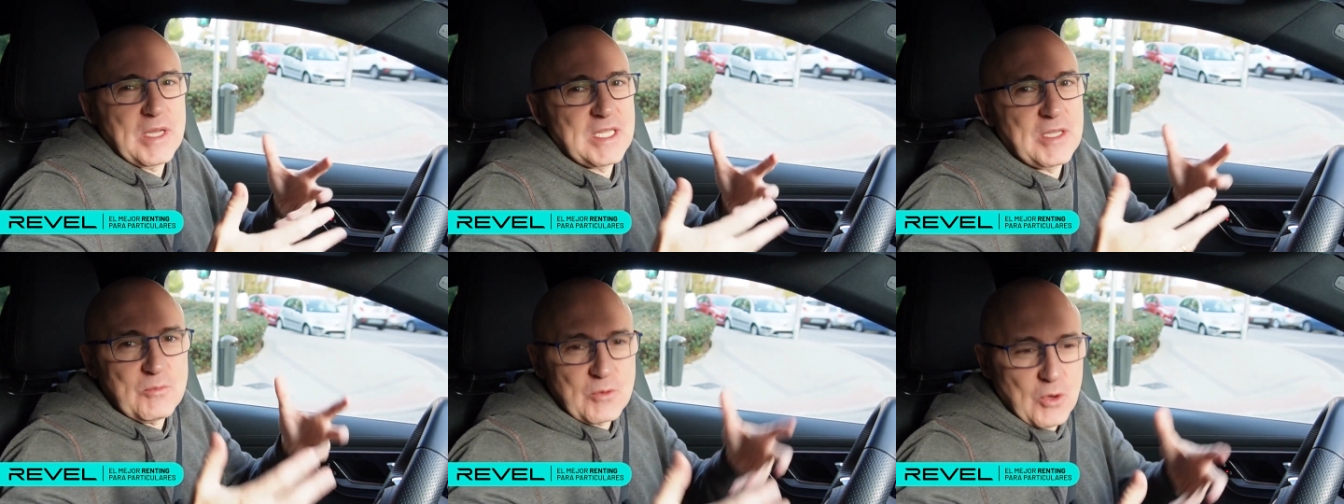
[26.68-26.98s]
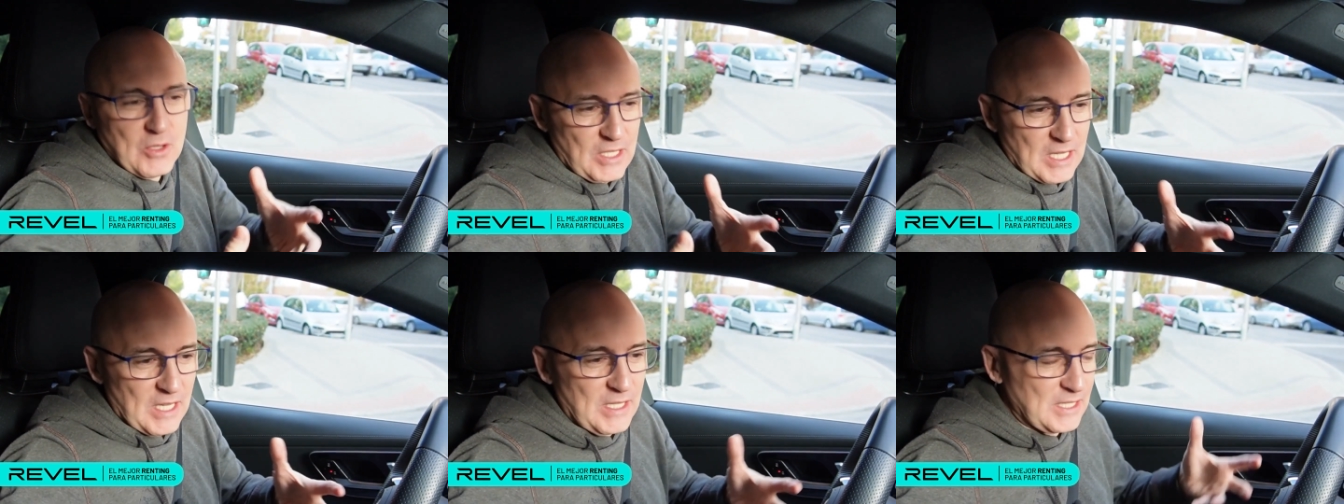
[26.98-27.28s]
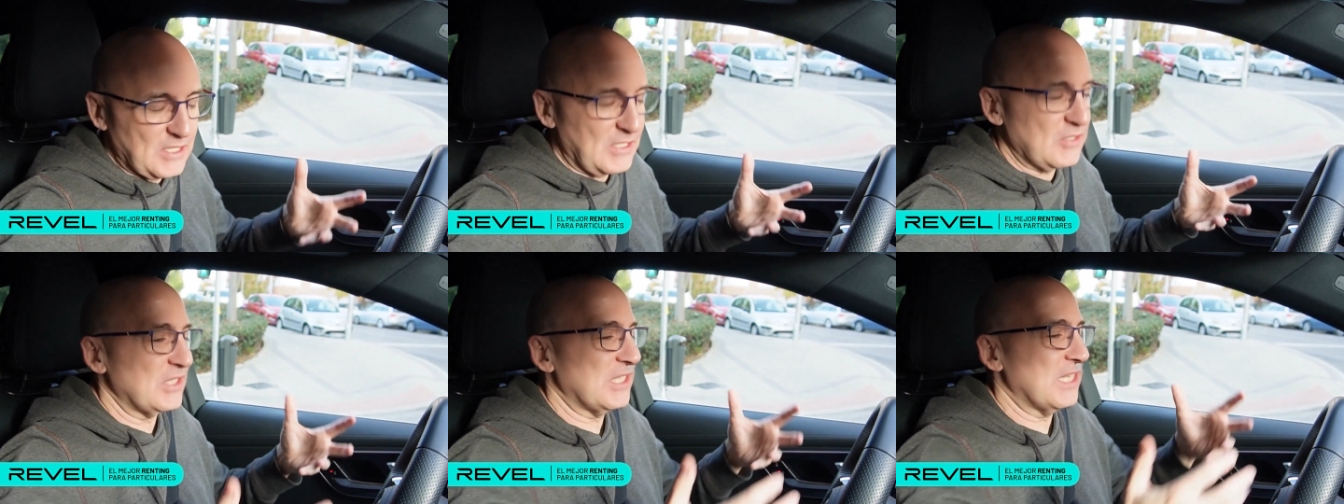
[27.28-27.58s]

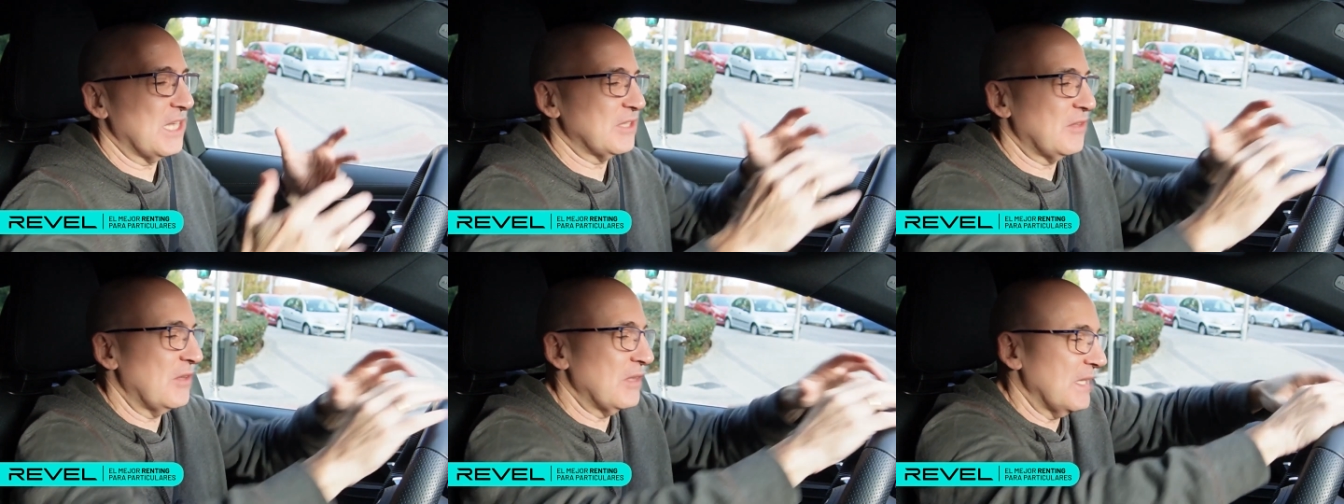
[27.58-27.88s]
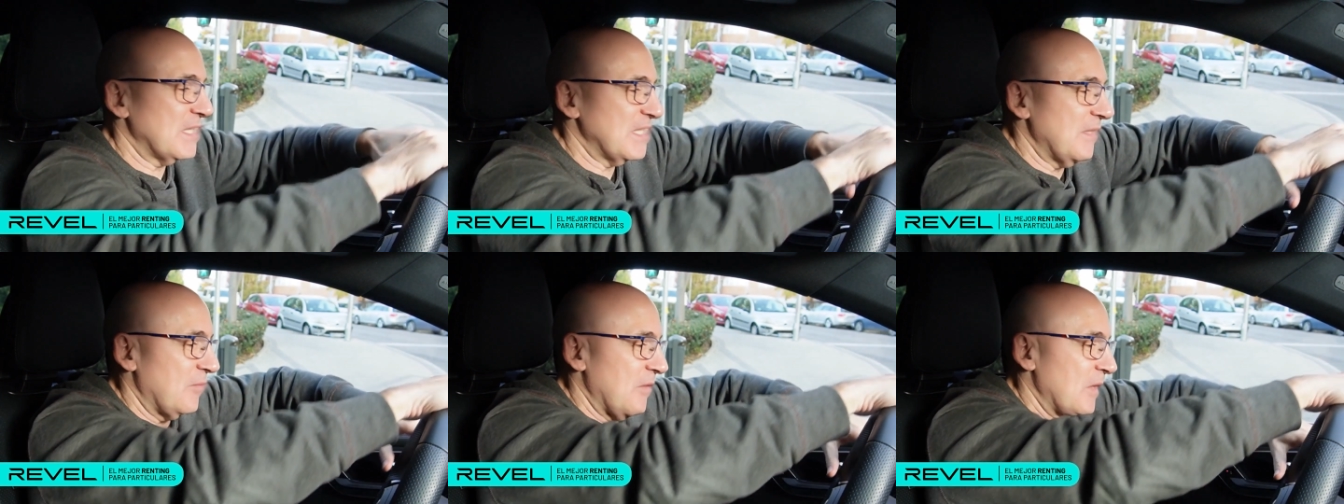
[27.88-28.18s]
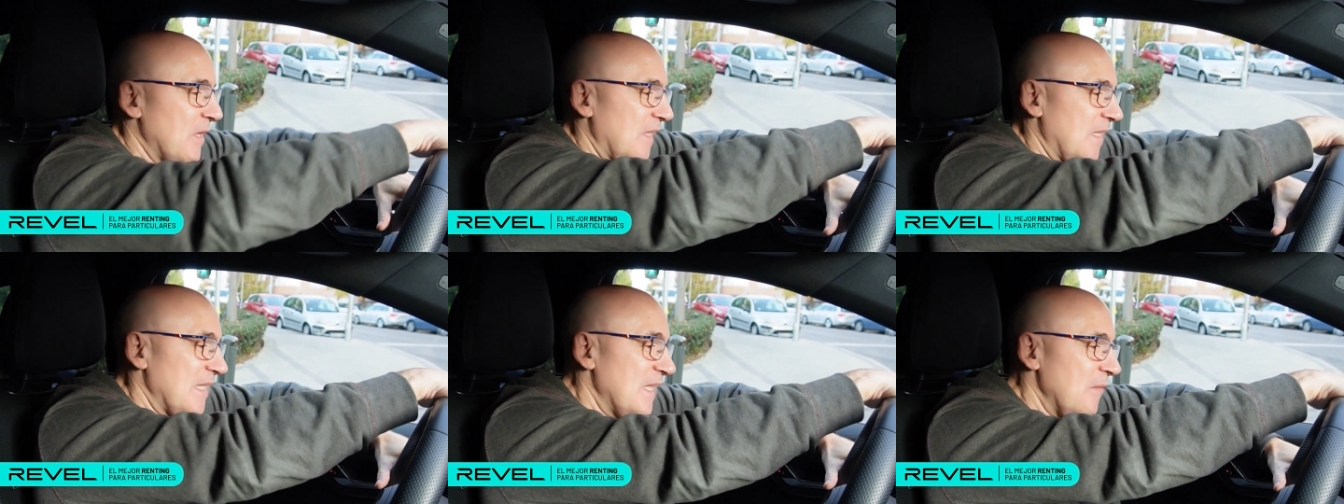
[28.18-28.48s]
Mercedes GLC,
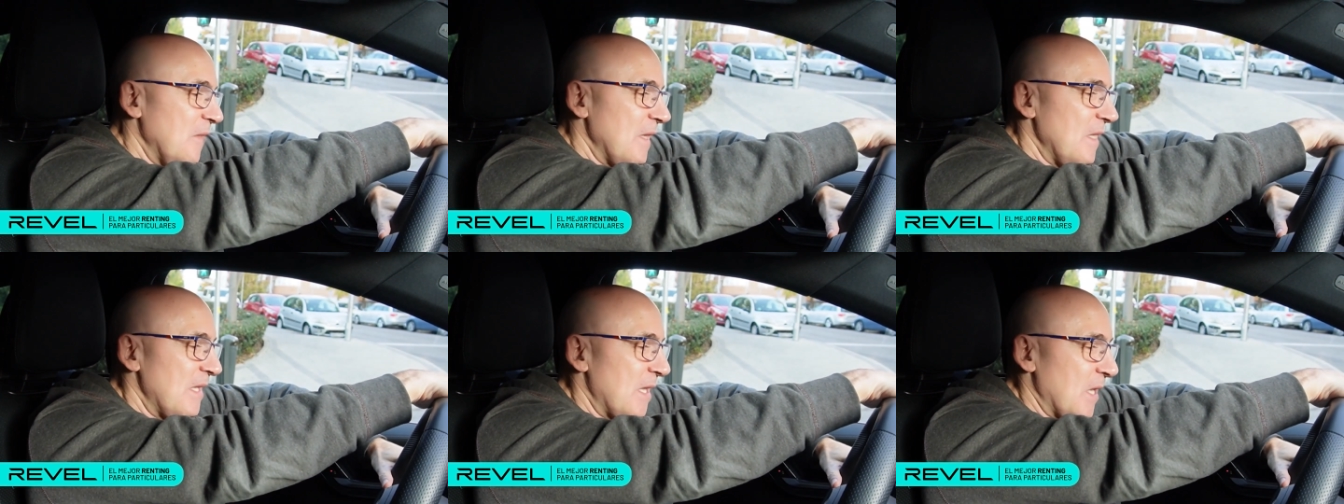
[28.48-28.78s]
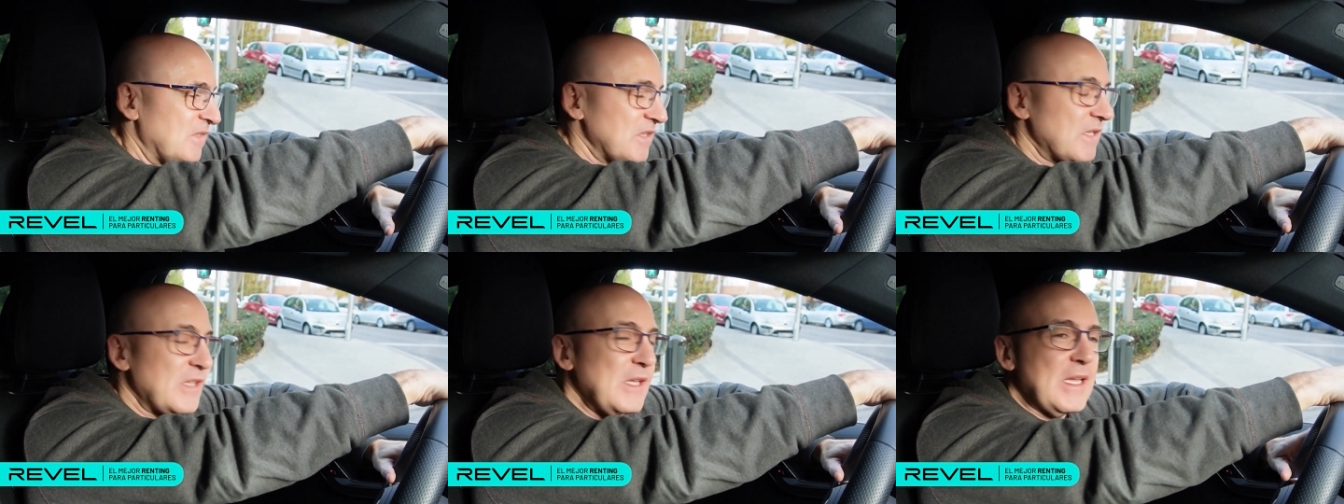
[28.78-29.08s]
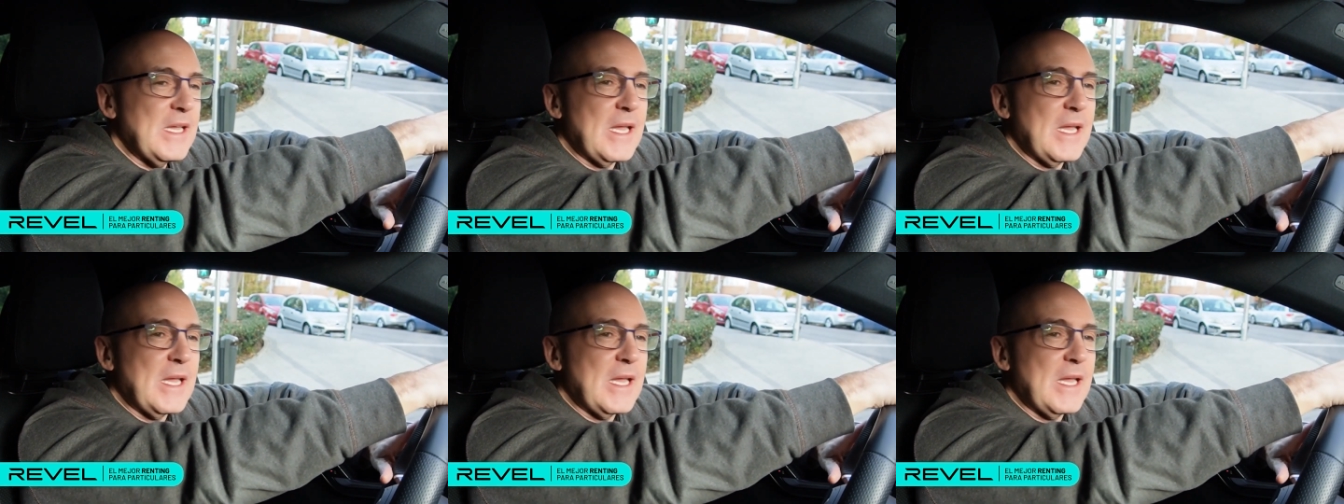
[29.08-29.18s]
which is a spectacle,